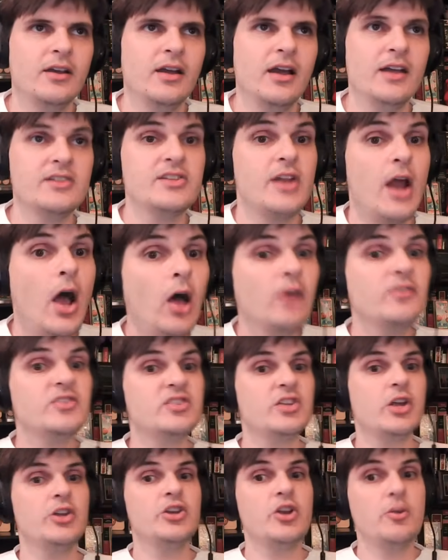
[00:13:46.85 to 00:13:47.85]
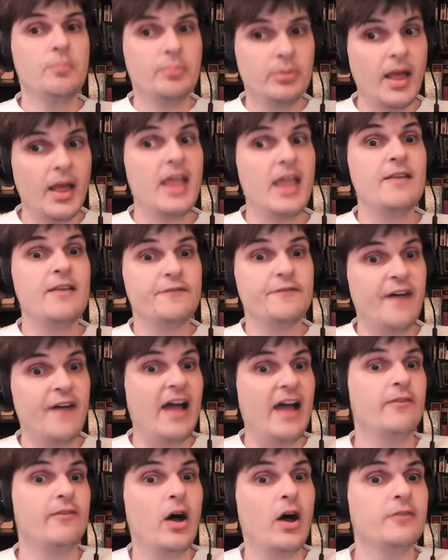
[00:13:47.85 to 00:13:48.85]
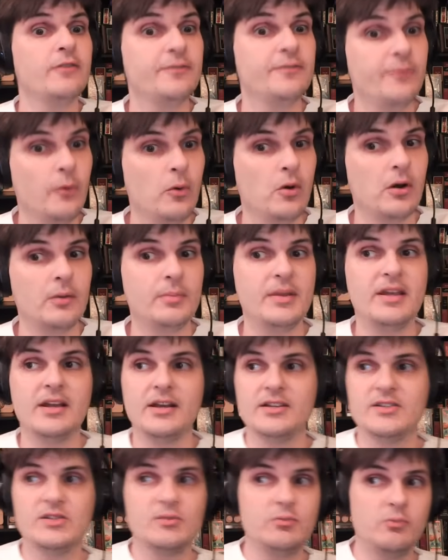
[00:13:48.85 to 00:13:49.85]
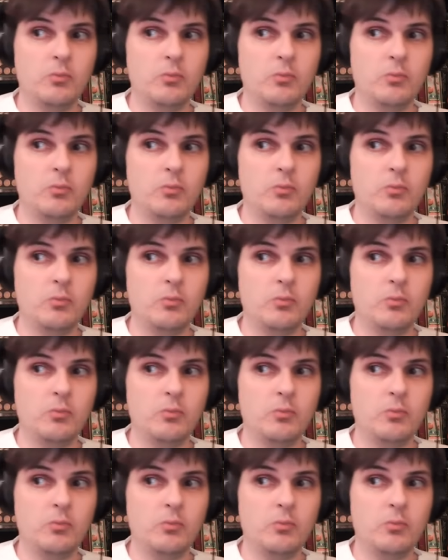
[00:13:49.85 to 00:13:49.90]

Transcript: And so now all of a sudden you're playing five on four because